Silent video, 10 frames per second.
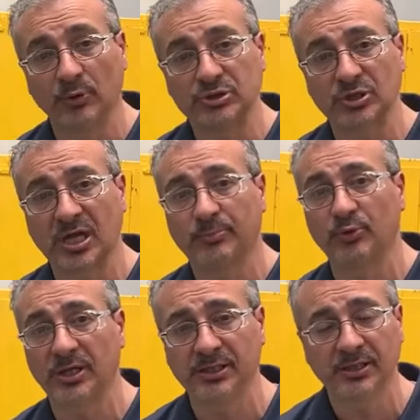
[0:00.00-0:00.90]
Lisa
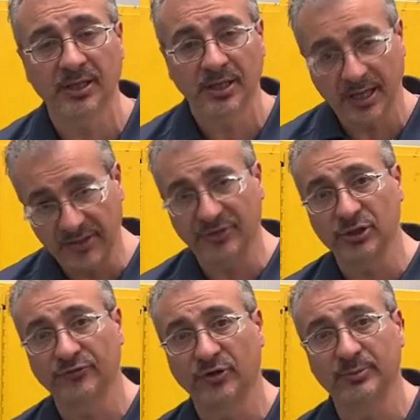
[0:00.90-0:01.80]
Caporali, and thank you
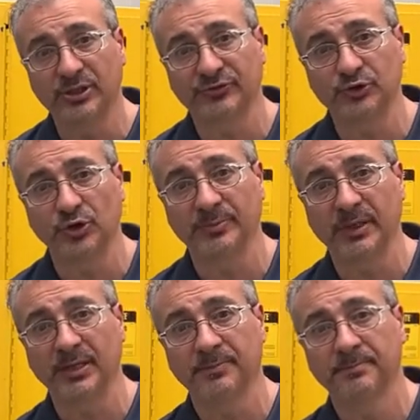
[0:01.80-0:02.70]
very much for joining me.